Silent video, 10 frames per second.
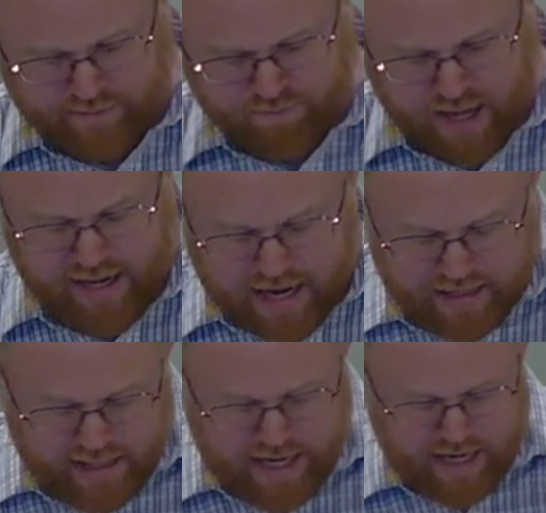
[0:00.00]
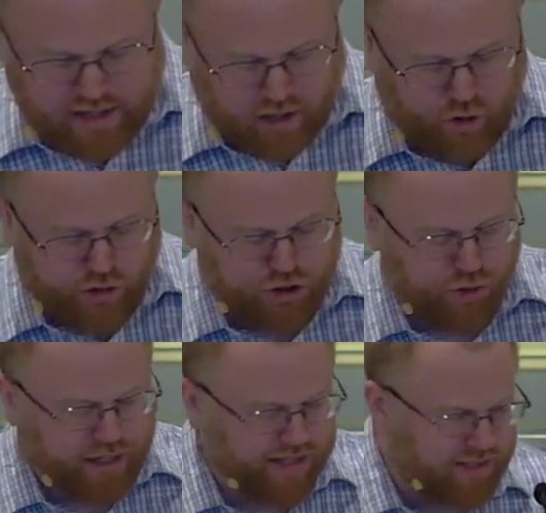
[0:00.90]
and yet needing the Lord to
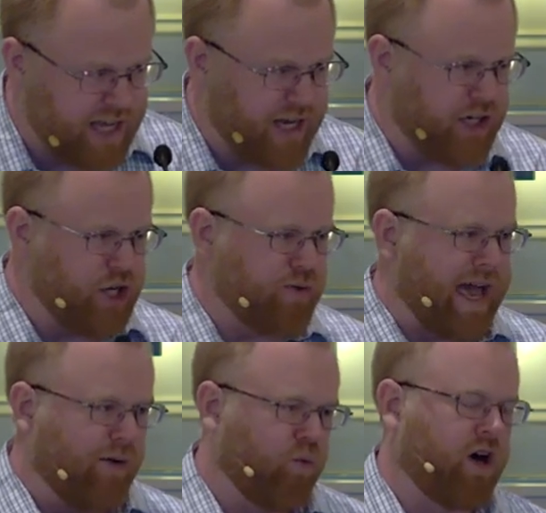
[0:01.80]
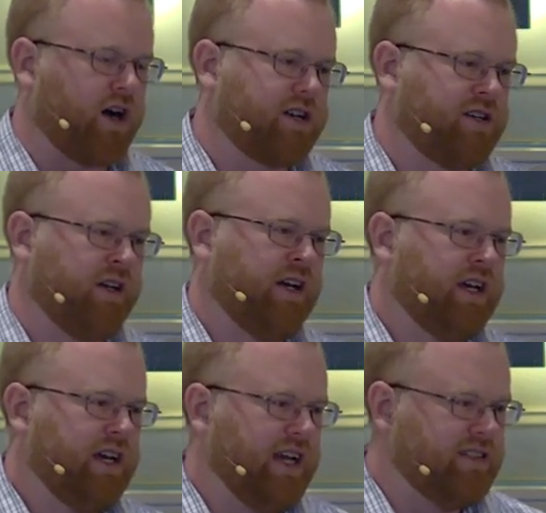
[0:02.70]
continue that work
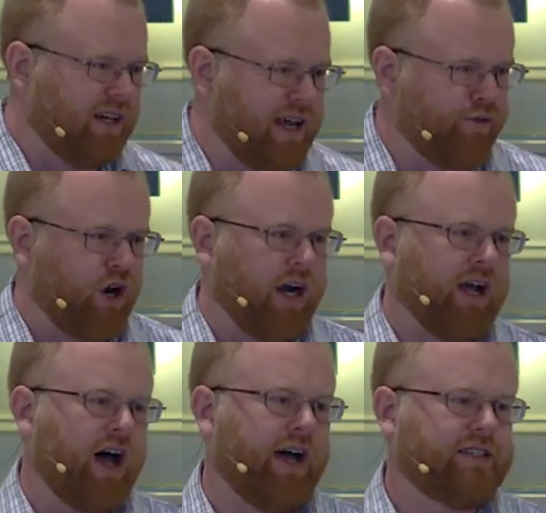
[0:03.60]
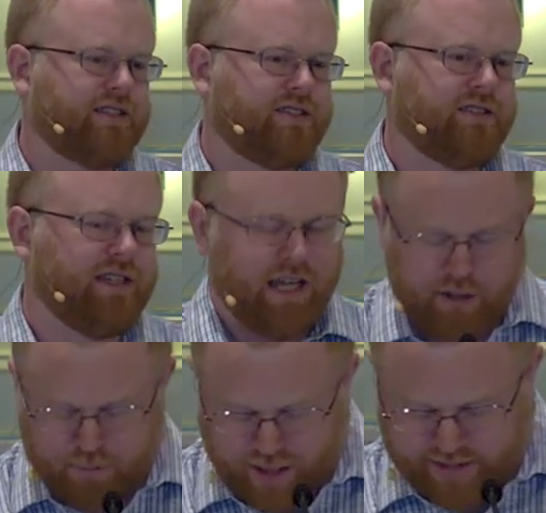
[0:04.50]
in delivering us in the
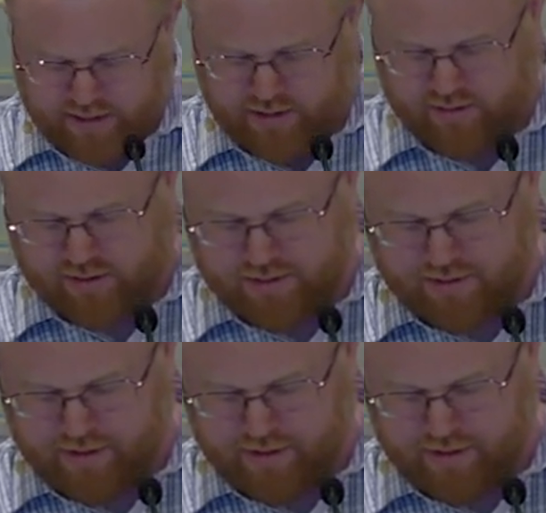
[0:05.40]
present.